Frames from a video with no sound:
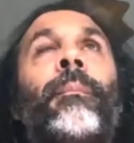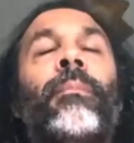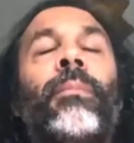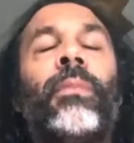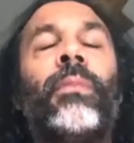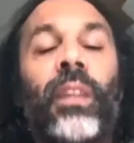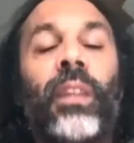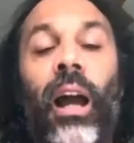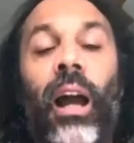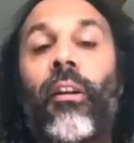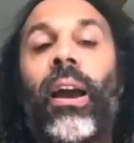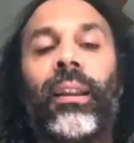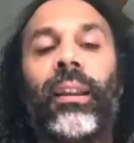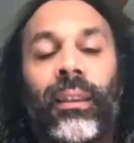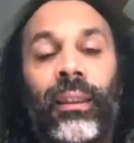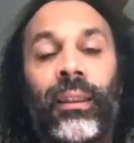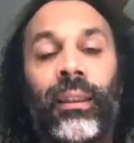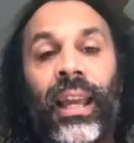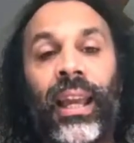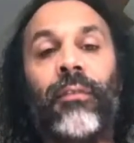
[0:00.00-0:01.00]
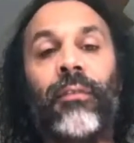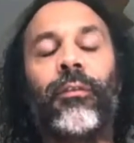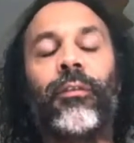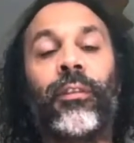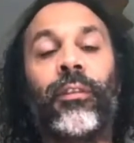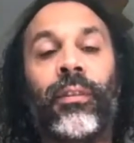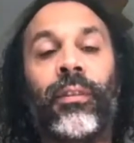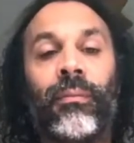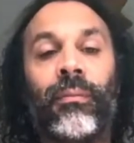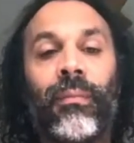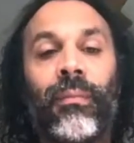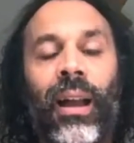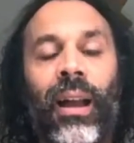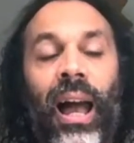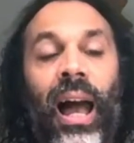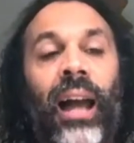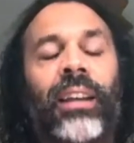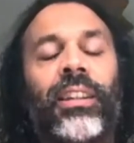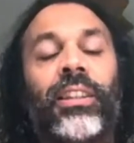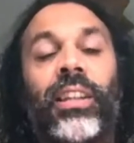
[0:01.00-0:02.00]
direct lived
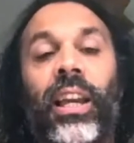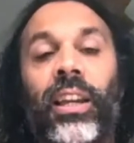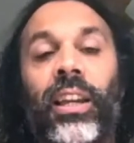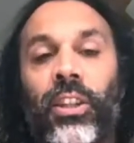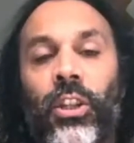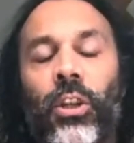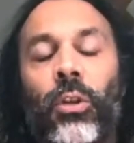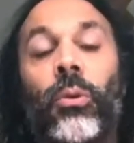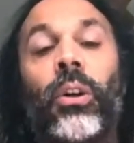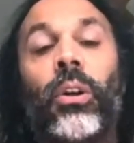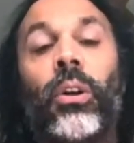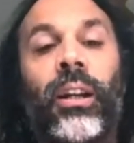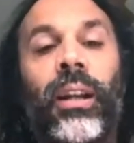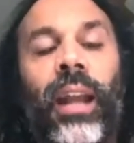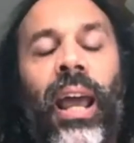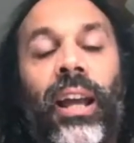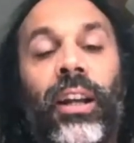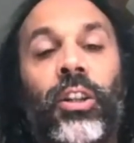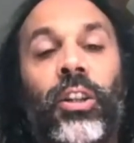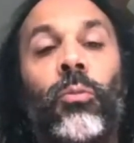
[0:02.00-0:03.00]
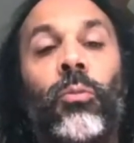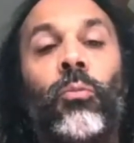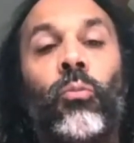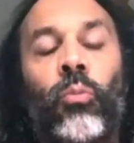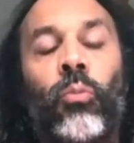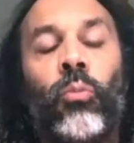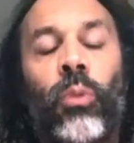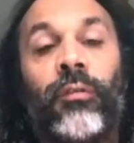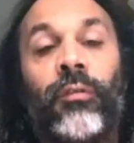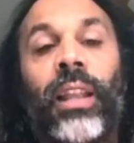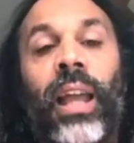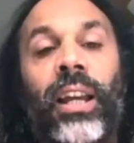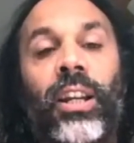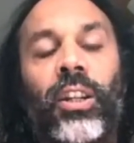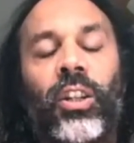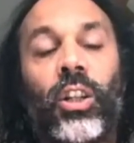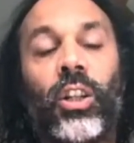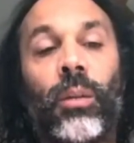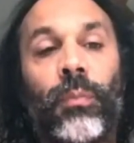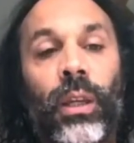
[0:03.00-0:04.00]
access to and connection with
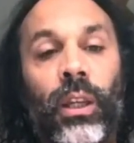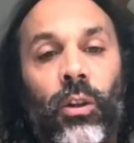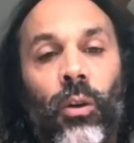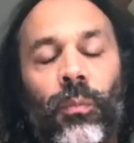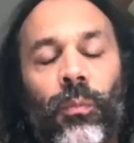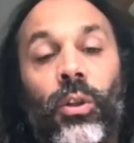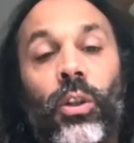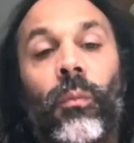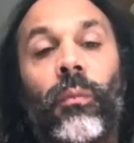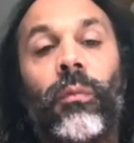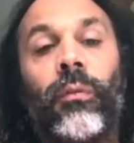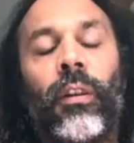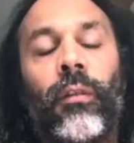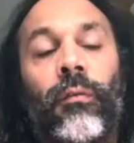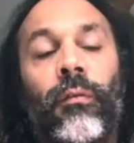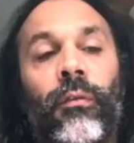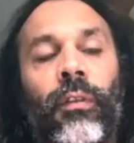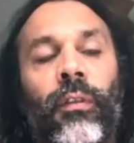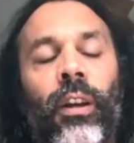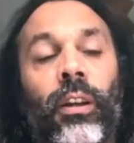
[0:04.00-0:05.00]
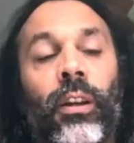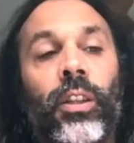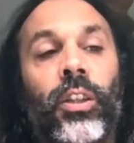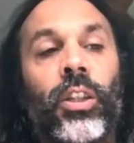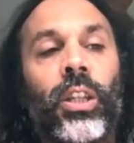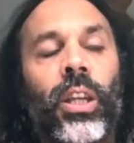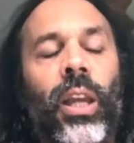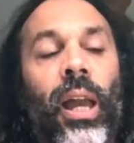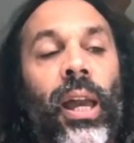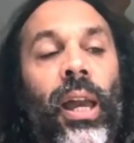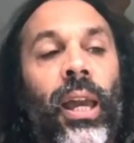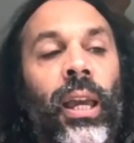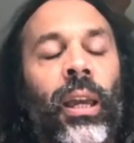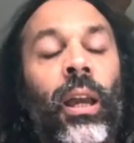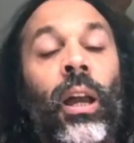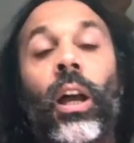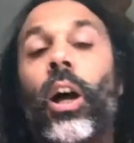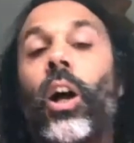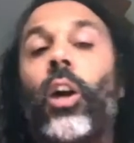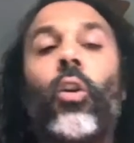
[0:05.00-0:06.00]
nature becomes something that's an
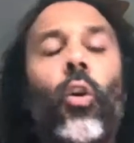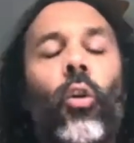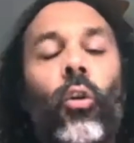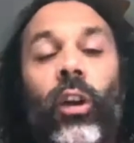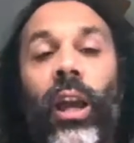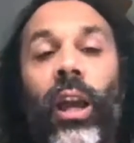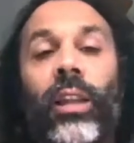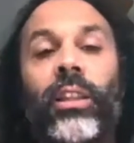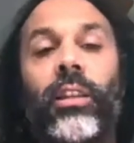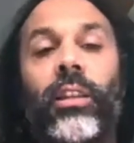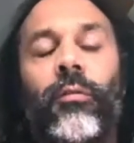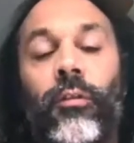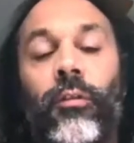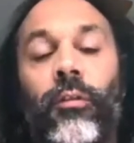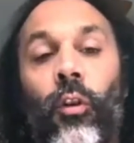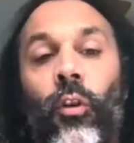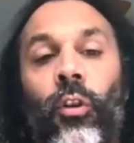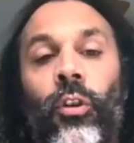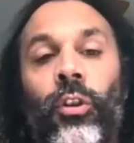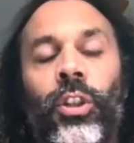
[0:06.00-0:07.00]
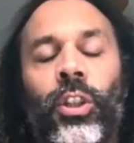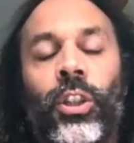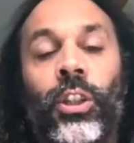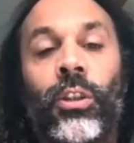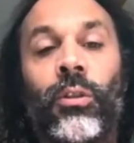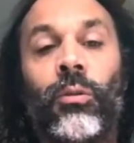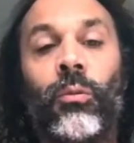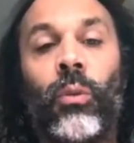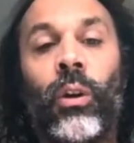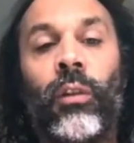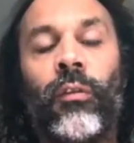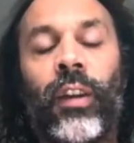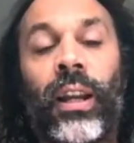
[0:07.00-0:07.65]
orienting force within